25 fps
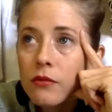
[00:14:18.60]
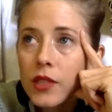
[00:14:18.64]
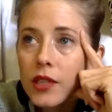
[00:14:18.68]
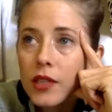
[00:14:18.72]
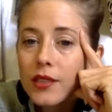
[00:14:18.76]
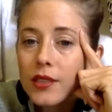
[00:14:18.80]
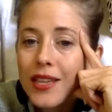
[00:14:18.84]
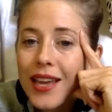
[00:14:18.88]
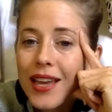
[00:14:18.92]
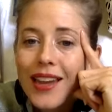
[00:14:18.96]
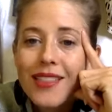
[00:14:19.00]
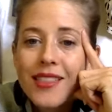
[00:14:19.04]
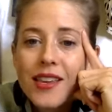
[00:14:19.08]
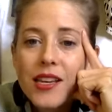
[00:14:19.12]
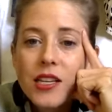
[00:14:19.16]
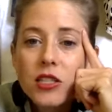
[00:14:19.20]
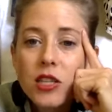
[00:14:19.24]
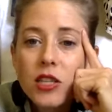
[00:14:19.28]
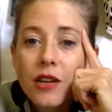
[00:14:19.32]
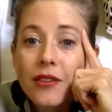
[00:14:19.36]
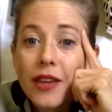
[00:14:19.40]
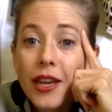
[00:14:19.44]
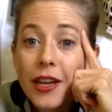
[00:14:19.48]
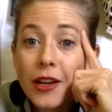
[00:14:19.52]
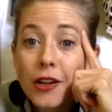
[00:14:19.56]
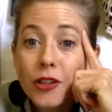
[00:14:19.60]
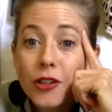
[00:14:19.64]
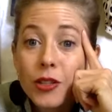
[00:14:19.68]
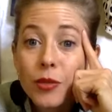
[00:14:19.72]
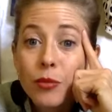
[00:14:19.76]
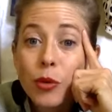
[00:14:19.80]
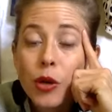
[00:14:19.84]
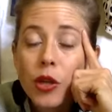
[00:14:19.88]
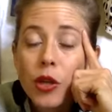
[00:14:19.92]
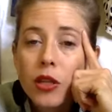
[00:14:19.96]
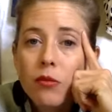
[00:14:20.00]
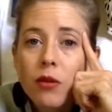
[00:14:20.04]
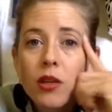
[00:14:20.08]
take things off hangers and
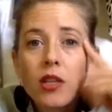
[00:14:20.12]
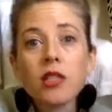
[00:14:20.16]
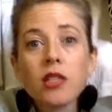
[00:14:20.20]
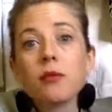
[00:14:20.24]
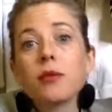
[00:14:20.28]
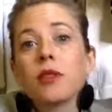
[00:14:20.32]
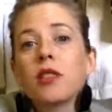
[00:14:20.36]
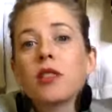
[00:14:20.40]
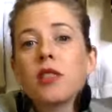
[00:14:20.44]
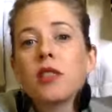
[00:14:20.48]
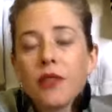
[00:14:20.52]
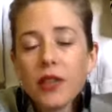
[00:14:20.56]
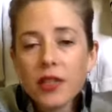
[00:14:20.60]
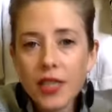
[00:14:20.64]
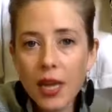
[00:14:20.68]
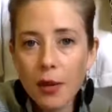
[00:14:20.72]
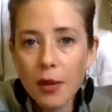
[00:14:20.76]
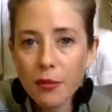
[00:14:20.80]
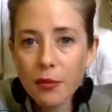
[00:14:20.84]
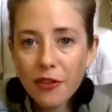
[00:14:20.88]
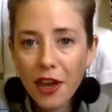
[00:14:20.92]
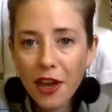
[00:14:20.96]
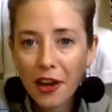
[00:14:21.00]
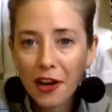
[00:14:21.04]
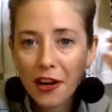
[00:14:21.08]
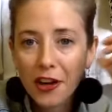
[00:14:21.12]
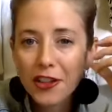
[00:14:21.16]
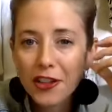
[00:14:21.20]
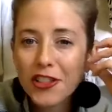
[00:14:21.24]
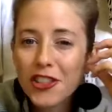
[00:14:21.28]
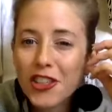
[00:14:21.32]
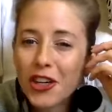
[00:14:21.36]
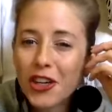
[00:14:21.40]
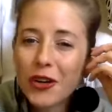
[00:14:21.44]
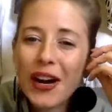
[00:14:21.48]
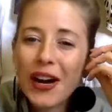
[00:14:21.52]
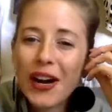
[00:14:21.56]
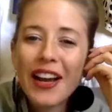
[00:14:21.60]
put them on a specific type of hanger.
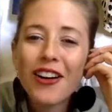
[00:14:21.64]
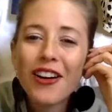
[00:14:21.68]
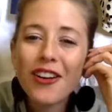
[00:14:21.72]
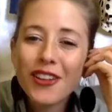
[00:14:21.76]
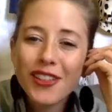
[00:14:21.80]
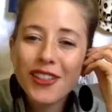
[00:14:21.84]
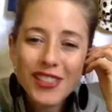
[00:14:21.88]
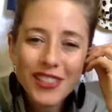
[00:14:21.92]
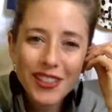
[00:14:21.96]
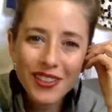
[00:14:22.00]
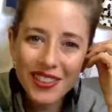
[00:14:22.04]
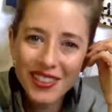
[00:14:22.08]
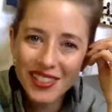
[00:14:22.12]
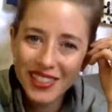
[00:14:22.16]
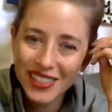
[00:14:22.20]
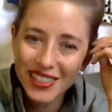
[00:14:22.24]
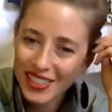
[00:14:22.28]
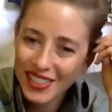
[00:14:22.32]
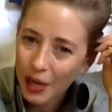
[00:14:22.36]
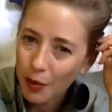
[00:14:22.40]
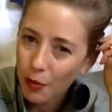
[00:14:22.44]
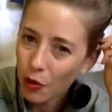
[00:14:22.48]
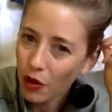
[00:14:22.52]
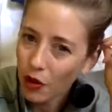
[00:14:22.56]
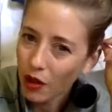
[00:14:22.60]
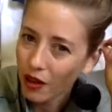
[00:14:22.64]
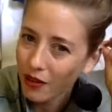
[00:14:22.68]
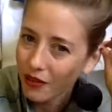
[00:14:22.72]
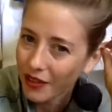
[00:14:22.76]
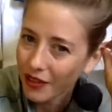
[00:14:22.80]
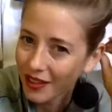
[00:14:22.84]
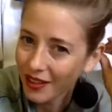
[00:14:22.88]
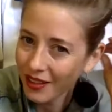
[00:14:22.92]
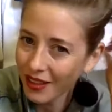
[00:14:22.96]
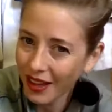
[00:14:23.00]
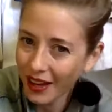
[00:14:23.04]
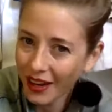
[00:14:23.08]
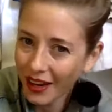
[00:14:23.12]
So I always give this example of a
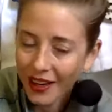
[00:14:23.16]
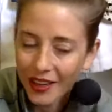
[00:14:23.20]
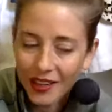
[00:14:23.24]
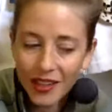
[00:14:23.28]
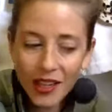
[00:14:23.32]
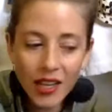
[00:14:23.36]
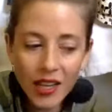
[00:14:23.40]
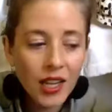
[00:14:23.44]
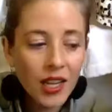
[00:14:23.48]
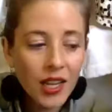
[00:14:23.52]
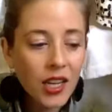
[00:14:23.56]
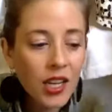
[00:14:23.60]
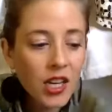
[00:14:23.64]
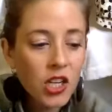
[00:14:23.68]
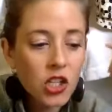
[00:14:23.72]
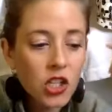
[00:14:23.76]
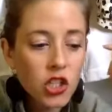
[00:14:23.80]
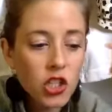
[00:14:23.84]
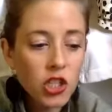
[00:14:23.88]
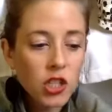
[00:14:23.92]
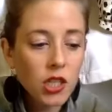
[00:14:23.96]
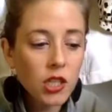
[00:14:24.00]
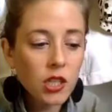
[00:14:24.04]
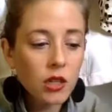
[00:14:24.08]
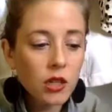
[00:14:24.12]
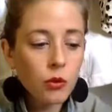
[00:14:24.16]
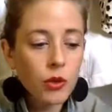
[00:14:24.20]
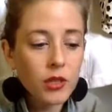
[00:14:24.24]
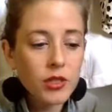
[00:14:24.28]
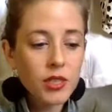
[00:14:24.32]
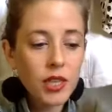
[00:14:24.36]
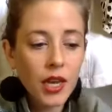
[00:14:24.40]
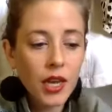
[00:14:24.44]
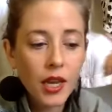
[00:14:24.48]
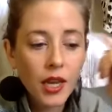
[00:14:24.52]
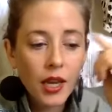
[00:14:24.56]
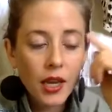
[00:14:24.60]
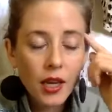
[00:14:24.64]
client. She was
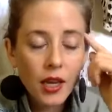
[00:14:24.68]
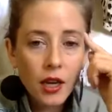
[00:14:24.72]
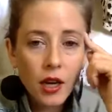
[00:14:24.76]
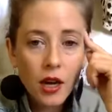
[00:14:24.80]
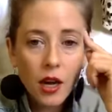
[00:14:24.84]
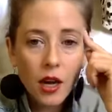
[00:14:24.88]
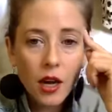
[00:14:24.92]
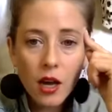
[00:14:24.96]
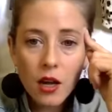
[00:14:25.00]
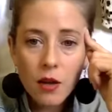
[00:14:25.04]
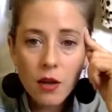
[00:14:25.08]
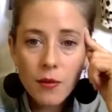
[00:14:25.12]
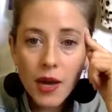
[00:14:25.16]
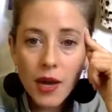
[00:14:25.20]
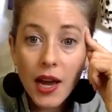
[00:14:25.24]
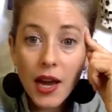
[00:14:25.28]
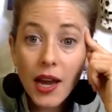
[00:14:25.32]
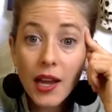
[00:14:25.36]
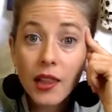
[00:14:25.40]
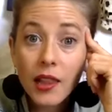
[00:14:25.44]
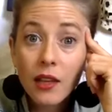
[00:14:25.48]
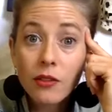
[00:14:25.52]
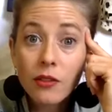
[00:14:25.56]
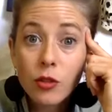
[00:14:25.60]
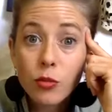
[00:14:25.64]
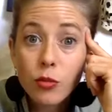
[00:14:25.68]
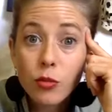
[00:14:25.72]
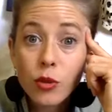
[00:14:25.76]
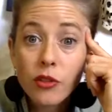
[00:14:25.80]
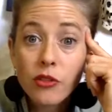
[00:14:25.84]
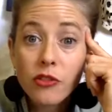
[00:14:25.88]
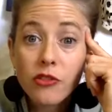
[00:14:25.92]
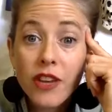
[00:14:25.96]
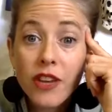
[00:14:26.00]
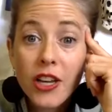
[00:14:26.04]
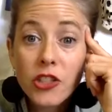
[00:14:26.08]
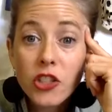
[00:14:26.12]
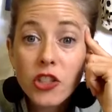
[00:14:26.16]
a high-level
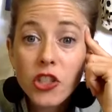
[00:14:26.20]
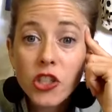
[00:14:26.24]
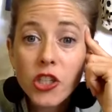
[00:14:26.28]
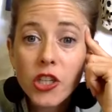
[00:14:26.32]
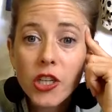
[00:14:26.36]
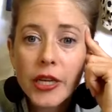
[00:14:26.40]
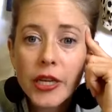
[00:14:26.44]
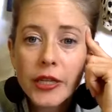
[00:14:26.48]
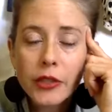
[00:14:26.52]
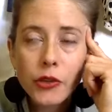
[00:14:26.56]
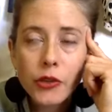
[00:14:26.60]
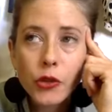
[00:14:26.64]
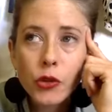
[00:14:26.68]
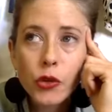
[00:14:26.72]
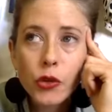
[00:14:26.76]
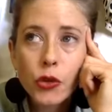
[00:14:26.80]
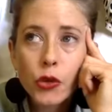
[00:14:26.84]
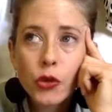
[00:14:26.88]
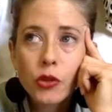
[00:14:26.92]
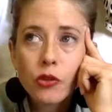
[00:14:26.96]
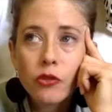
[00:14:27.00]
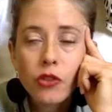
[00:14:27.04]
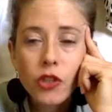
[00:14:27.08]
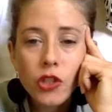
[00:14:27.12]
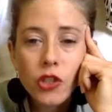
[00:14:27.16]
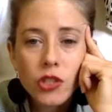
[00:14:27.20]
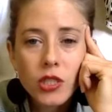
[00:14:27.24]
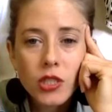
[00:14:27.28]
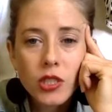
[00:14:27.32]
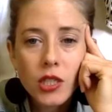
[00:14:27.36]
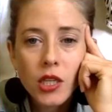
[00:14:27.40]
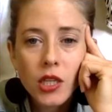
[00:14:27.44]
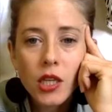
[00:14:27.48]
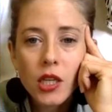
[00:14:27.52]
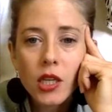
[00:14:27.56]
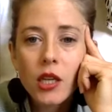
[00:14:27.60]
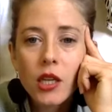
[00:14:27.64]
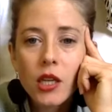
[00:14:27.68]
professor at a local
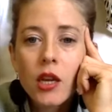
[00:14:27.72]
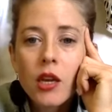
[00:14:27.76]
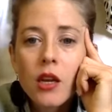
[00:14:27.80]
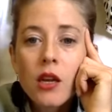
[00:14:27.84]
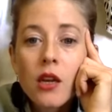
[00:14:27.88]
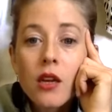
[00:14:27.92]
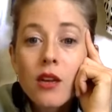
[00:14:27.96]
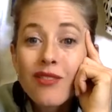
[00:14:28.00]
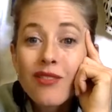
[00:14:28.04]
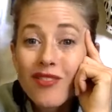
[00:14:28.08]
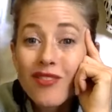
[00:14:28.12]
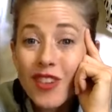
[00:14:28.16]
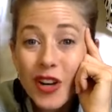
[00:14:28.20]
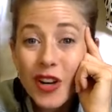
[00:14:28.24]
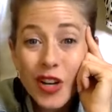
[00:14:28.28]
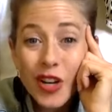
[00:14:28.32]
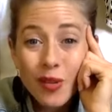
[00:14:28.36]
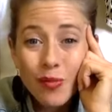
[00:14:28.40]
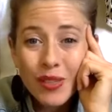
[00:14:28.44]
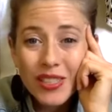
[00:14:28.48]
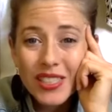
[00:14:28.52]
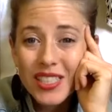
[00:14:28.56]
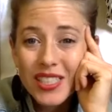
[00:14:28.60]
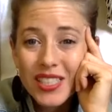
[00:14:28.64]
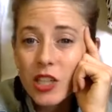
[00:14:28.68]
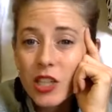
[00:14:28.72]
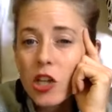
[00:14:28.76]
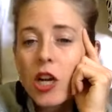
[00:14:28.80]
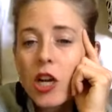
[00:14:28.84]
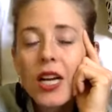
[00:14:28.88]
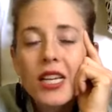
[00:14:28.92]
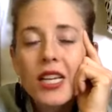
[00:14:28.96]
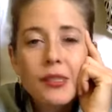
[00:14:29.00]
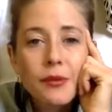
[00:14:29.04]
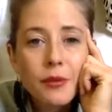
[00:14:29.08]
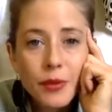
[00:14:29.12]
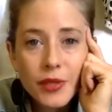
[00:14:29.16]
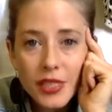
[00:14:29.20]
university, very busy. Her
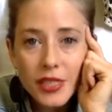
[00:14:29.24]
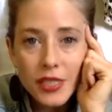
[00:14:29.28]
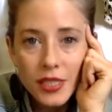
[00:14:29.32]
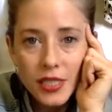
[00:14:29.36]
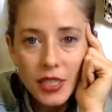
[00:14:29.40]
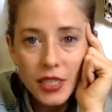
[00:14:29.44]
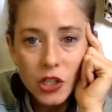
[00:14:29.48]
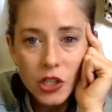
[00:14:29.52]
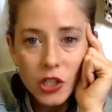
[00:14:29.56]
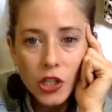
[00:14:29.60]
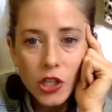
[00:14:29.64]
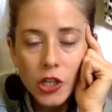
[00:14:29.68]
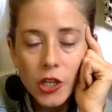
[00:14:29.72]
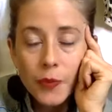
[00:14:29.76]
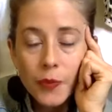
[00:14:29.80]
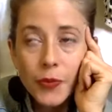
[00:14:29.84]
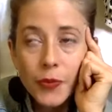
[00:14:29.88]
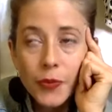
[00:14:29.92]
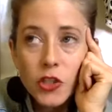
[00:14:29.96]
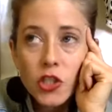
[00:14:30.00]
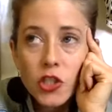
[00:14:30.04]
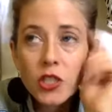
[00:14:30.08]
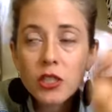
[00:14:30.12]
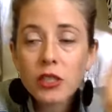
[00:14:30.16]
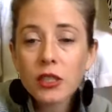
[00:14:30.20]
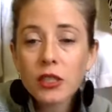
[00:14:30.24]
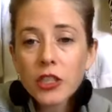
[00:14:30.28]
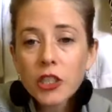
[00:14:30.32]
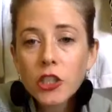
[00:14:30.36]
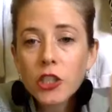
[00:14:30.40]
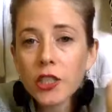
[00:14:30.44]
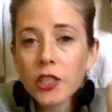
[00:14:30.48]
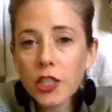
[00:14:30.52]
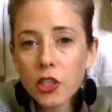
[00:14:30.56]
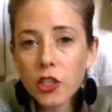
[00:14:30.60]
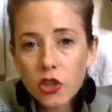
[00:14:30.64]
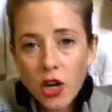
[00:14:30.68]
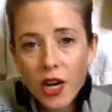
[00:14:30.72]
husband was a senator. She
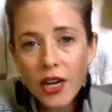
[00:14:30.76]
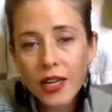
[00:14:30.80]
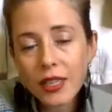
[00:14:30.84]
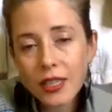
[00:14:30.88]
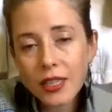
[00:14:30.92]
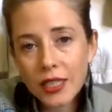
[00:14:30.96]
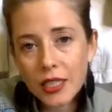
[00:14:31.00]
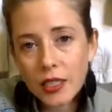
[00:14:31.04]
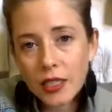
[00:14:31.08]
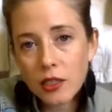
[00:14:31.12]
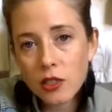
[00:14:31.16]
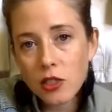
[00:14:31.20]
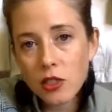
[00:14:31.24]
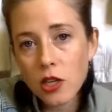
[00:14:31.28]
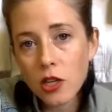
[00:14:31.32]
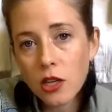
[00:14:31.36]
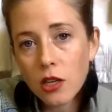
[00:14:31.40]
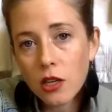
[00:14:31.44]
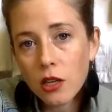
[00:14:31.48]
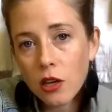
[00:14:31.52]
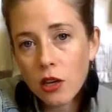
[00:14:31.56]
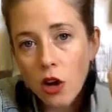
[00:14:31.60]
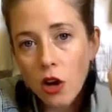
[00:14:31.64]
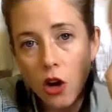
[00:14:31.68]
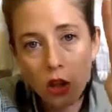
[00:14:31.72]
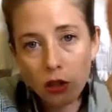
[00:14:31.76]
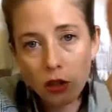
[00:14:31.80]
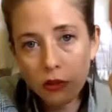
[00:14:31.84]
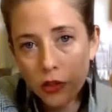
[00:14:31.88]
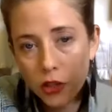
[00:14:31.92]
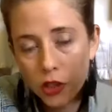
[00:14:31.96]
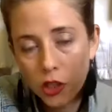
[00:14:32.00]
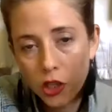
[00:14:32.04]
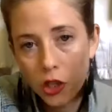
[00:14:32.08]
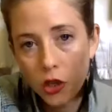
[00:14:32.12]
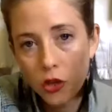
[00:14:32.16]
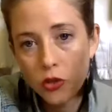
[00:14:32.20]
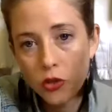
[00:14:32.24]
literally dry cleaned all of her
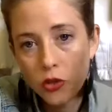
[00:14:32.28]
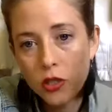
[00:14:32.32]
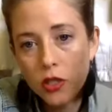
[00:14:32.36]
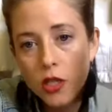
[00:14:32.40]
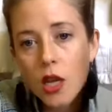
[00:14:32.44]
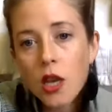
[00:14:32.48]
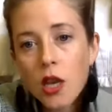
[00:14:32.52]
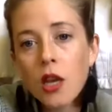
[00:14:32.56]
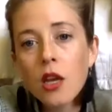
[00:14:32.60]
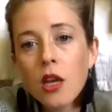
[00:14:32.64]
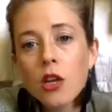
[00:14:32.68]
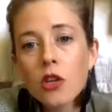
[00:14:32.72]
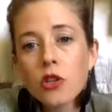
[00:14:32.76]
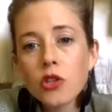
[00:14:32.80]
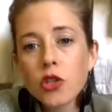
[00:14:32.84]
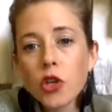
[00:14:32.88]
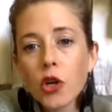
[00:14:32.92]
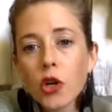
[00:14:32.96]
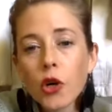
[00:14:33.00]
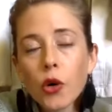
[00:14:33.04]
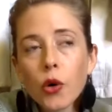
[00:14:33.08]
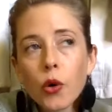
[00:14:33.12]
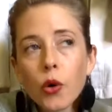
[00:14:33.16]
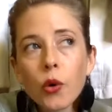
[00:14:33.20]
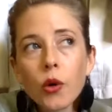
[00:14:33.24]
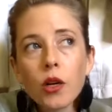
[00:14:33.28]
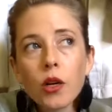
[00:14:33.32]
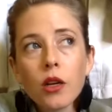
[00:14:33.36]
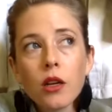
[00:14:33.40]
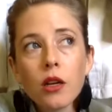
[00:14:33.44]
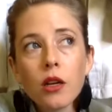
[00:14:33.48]
clothes. So